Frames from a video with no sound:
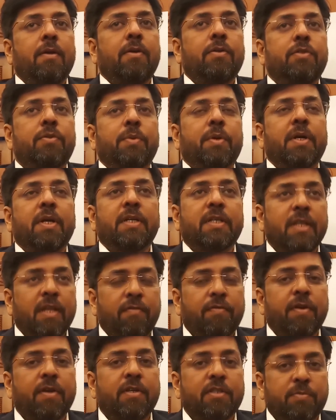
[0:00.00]
So we got a
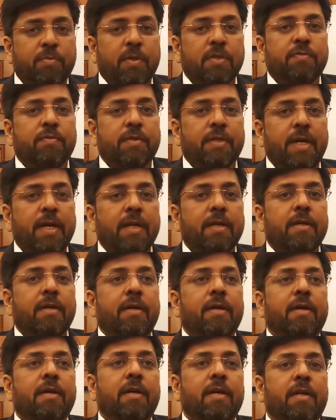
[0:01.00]
terrific response for that.
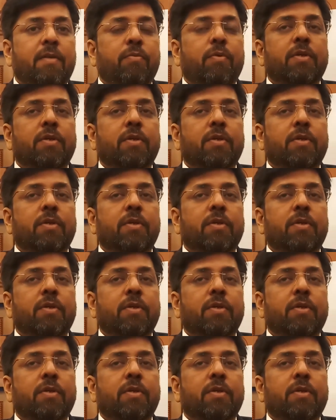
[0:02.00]
It